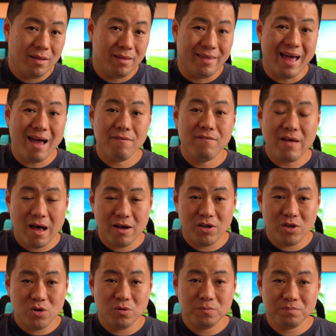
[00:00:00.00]
That
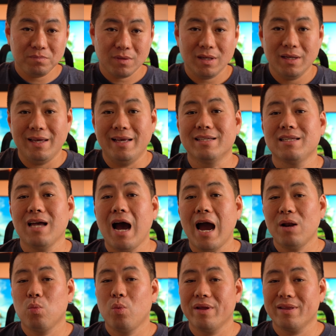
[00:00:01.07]
value is
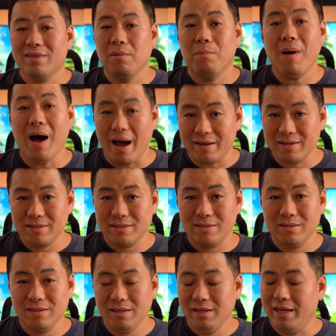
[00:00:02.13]
tied with the
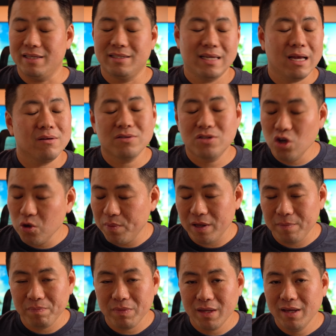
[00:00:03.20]
box. It sounds
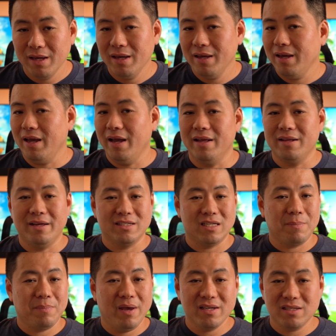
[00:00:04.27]
stupid. It is a
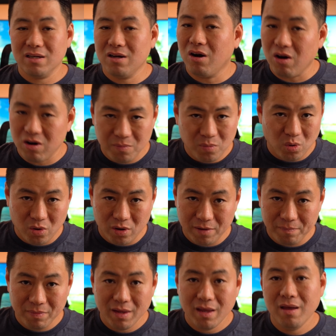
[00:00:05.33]
piece of
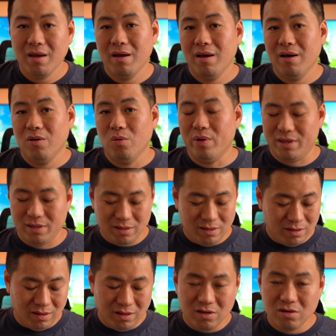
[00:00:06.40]
cardboard with
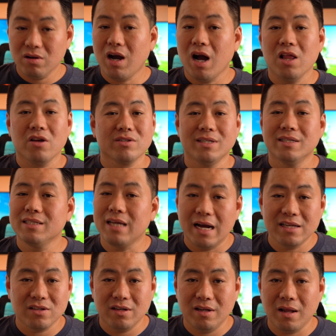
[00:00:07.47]
little colors and
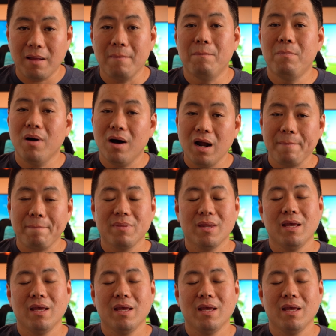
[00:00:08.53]
designs on it, but